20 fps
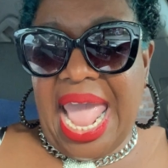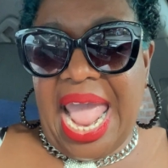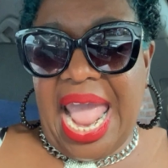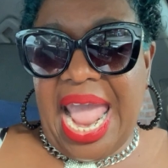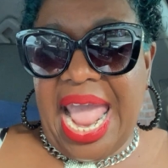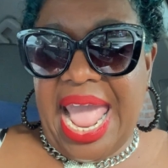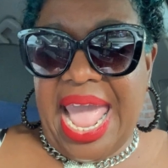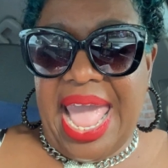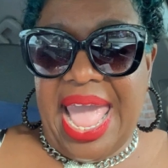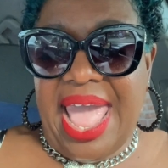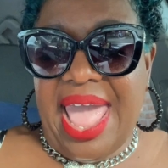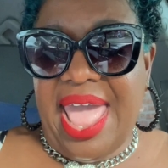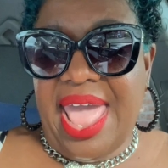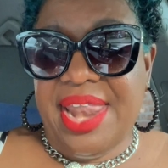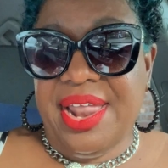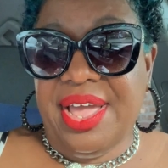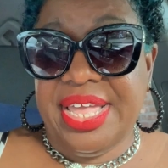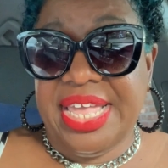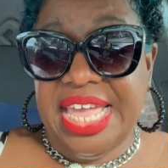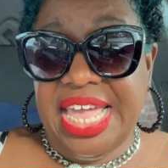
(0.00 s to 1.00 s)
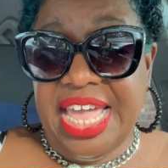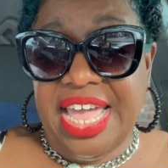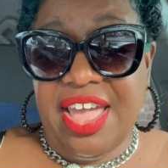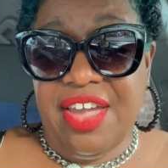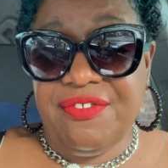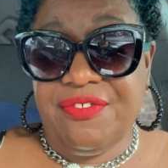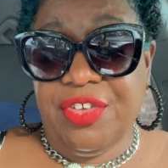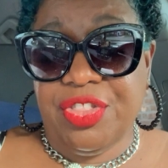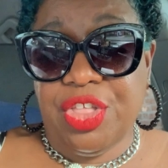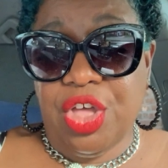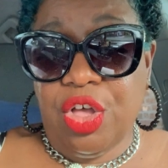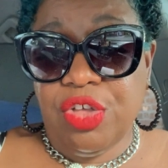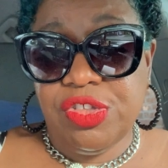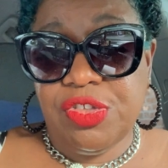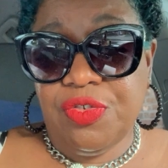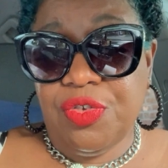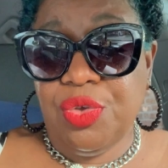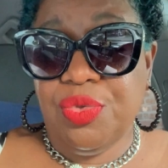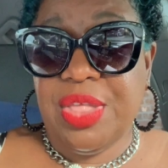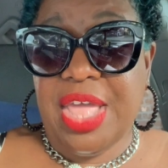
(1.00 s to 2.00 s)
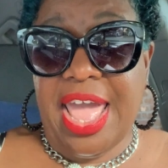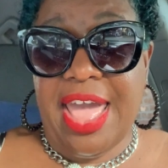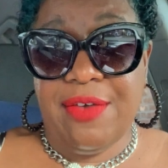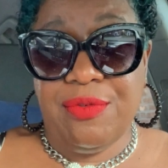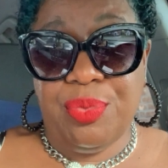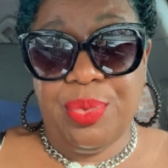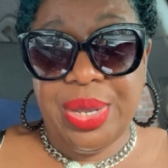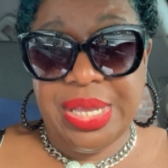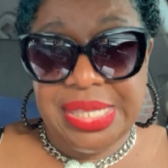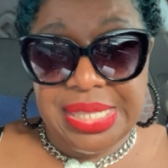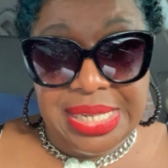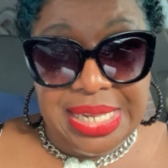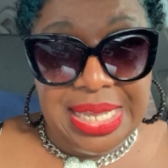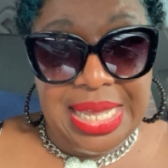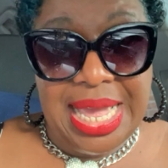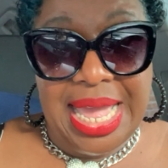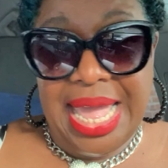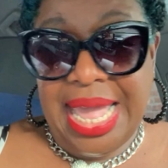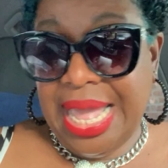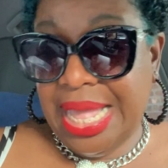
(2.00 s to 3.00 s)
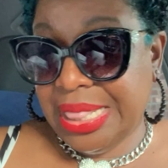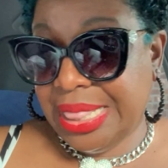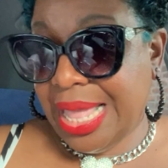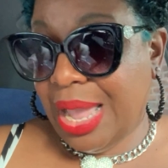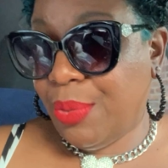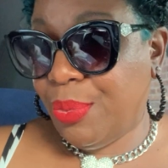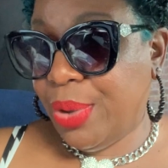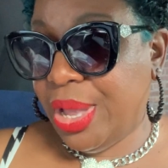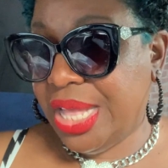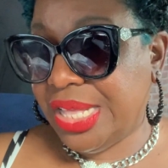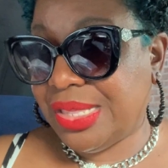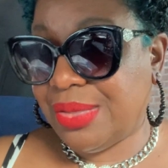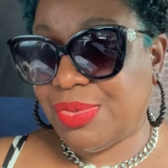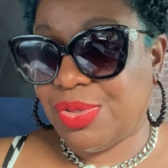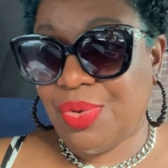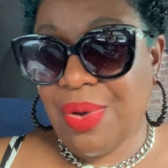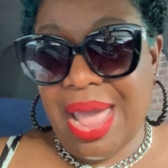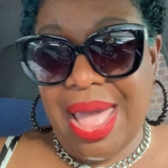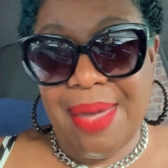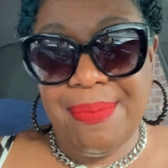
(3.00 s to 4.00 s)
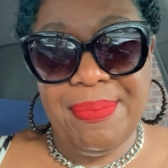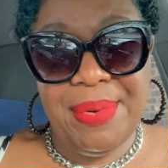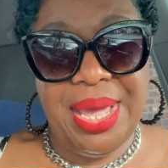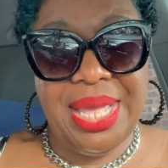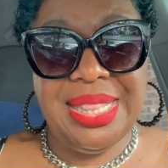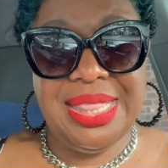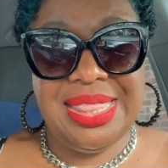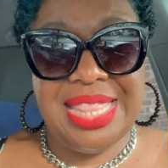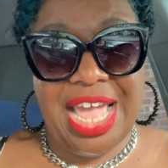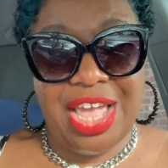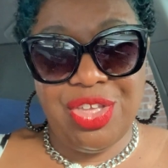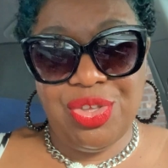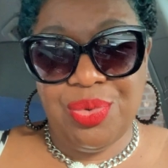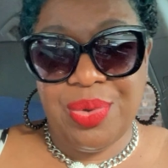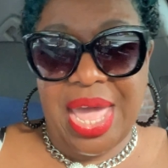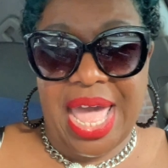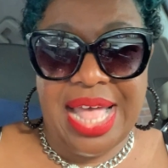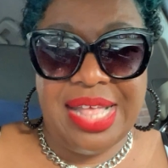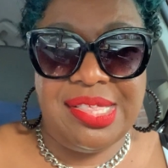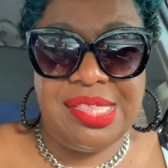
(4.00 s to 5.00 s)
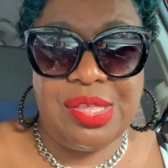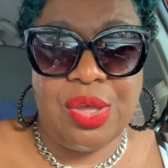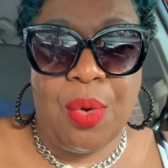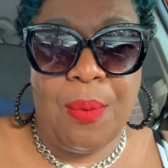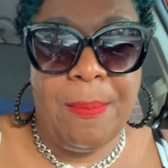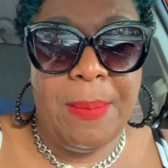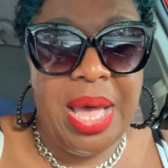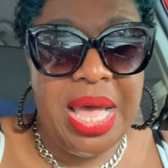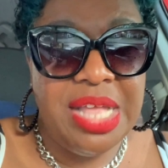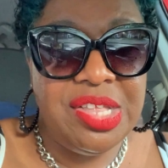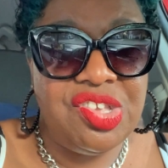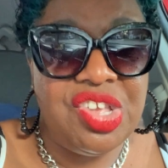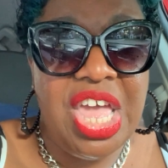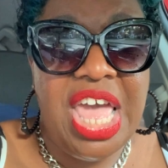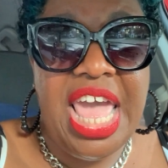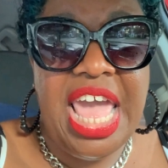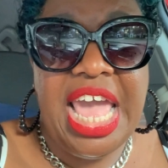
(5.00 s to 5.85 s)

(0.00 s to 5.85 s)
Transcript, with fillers: And again, for those of you that have recently hit that red subscribe button, thank you guys so much.